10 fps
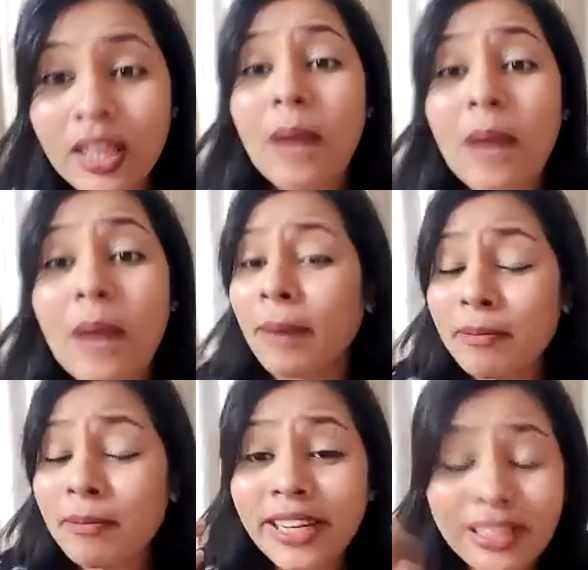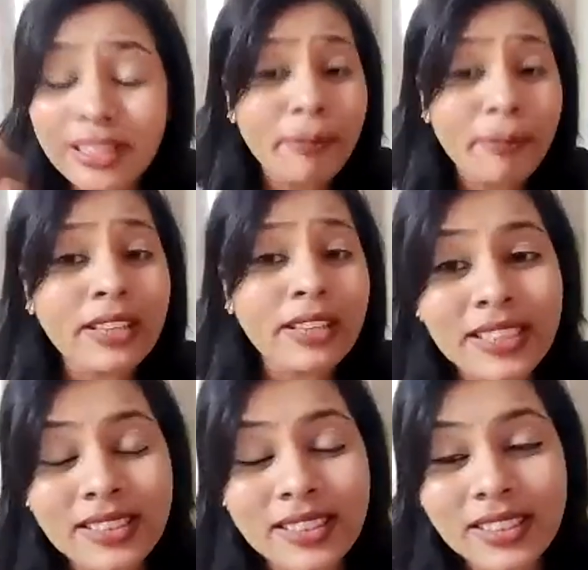but my dear brothers and
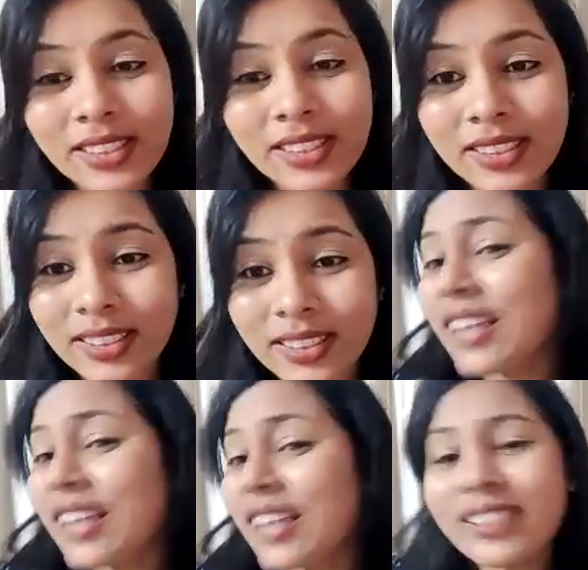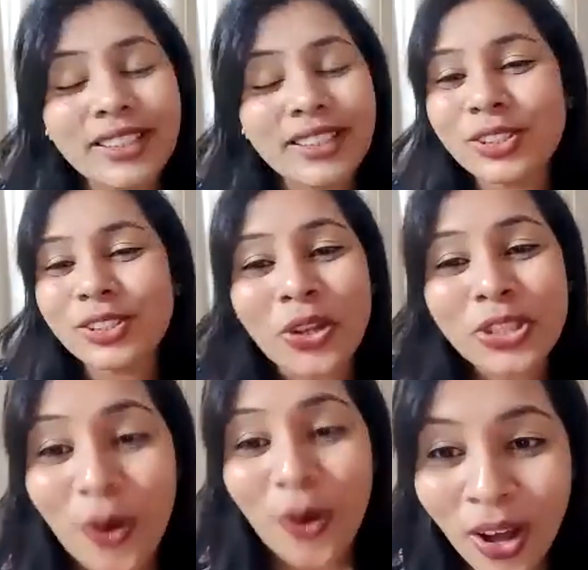sisters, this is not
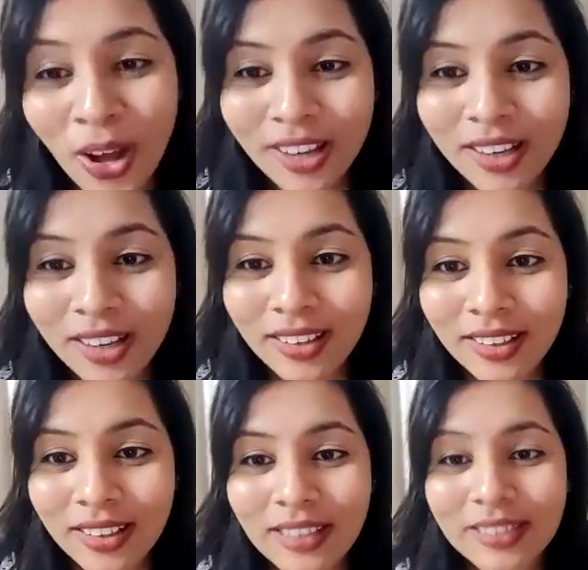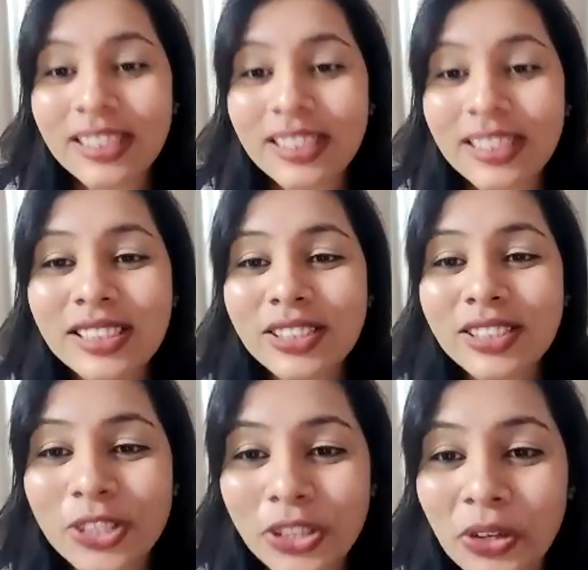all. This is not
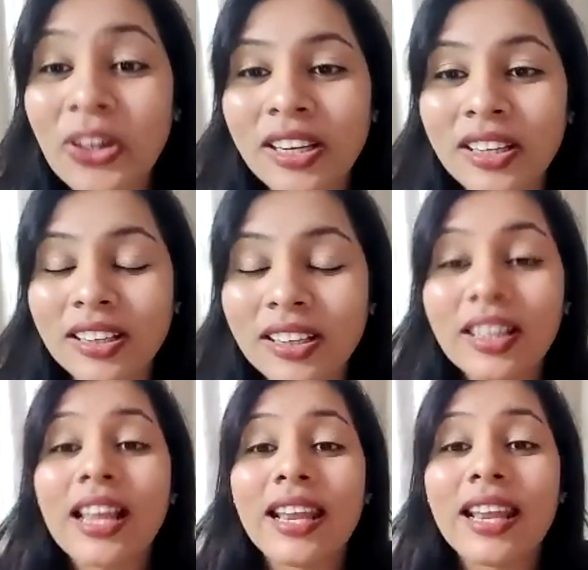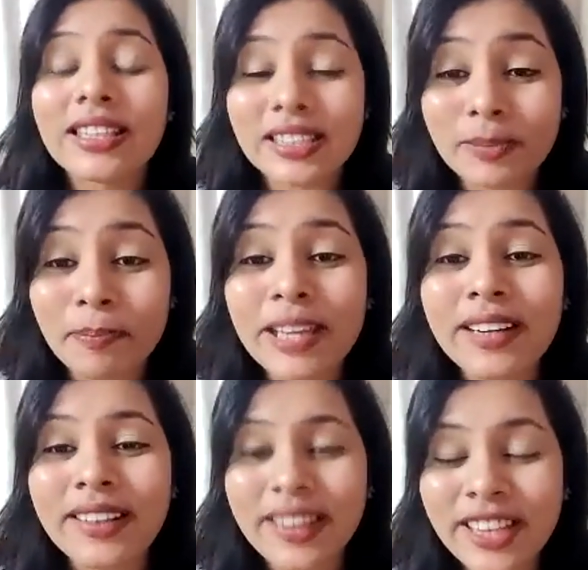all. Let us be
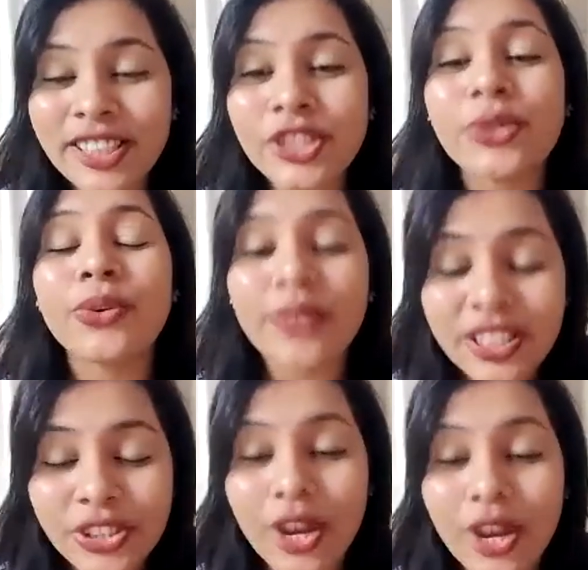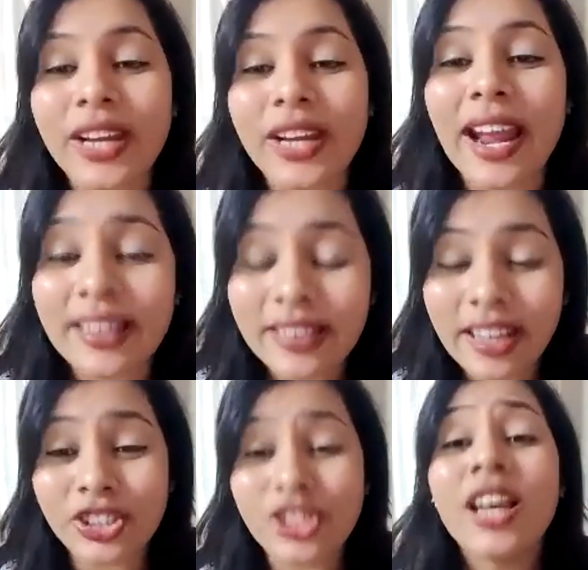ready to reach out and
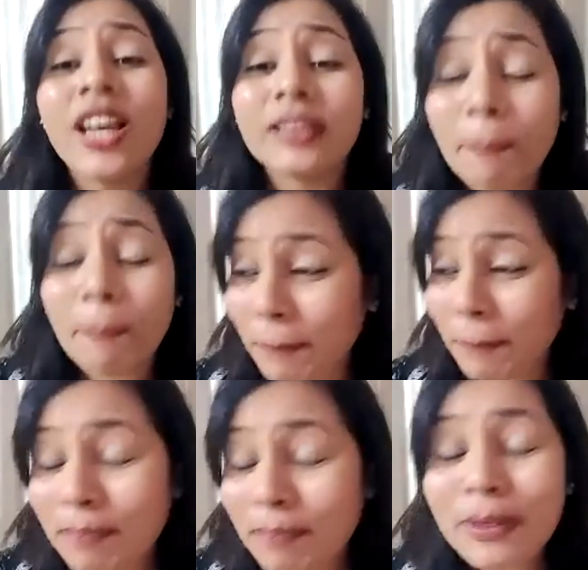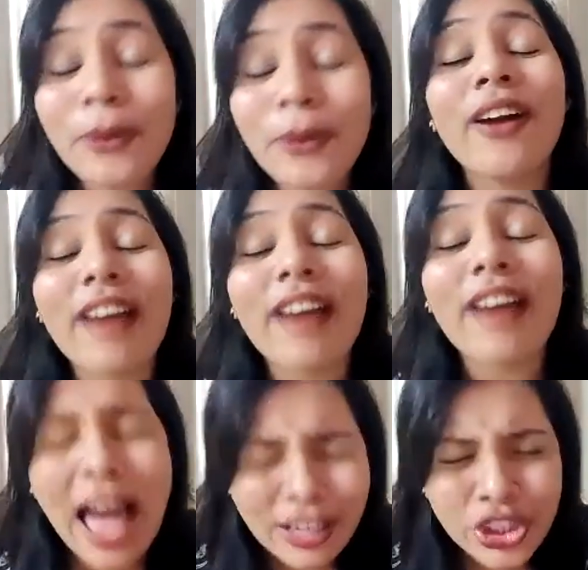touch the people who are
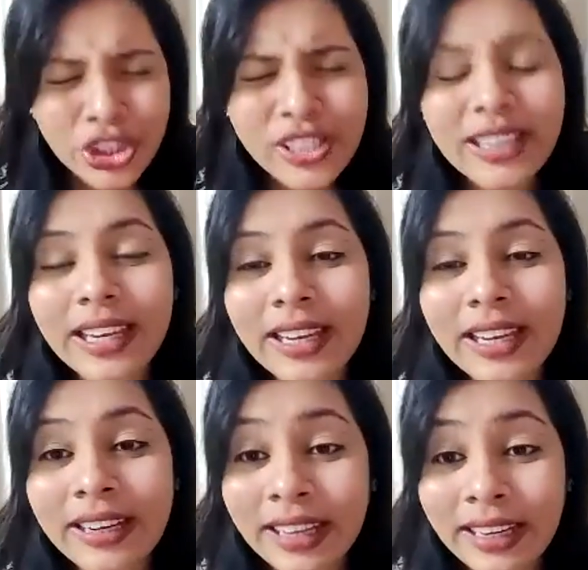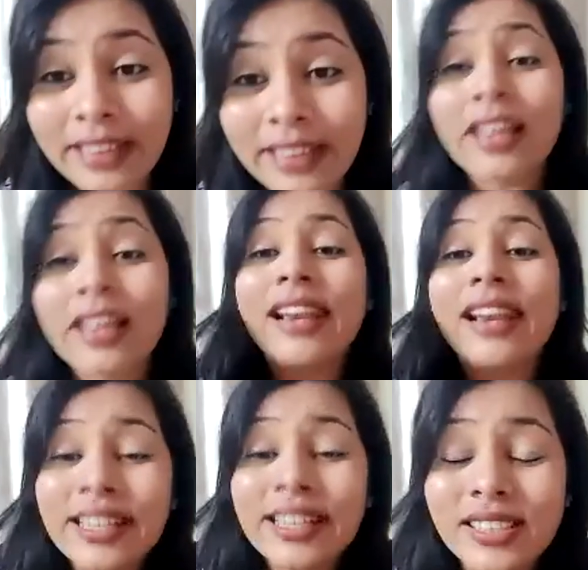actually in need.
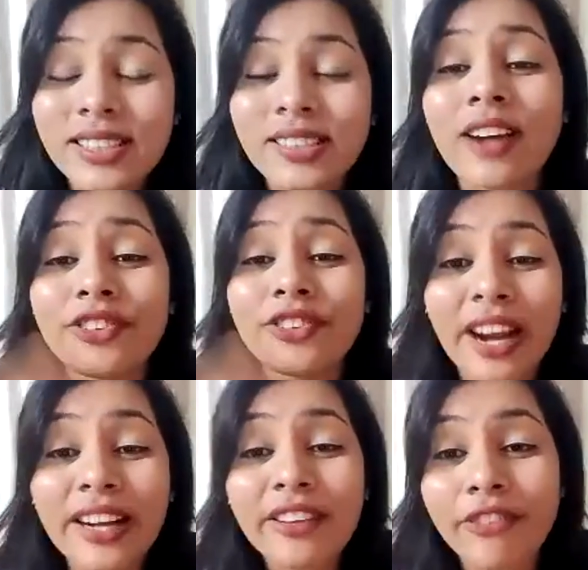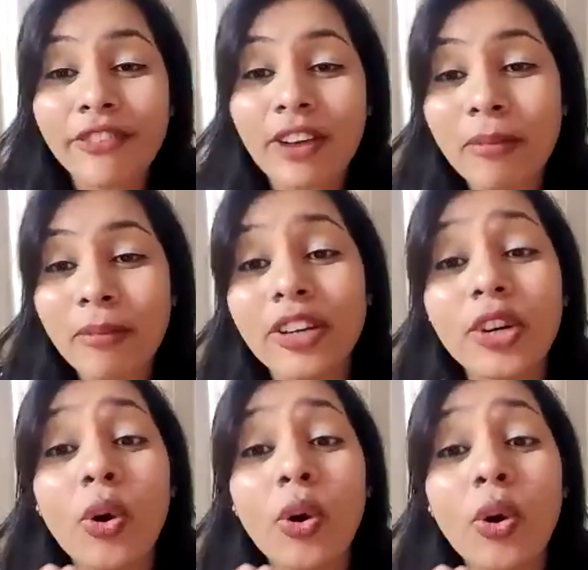Let us start right from our
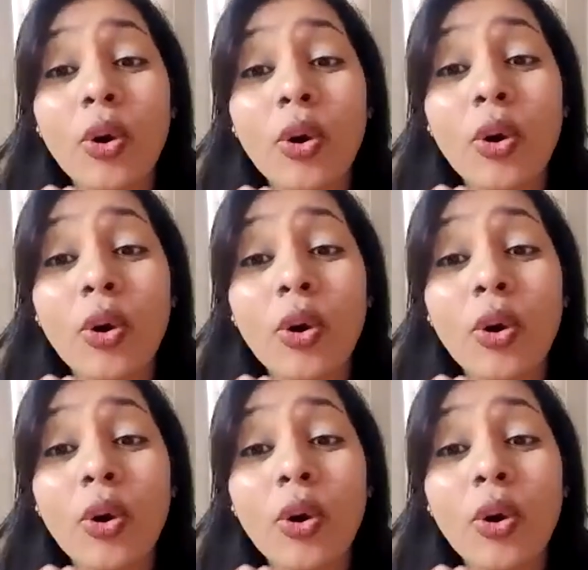home.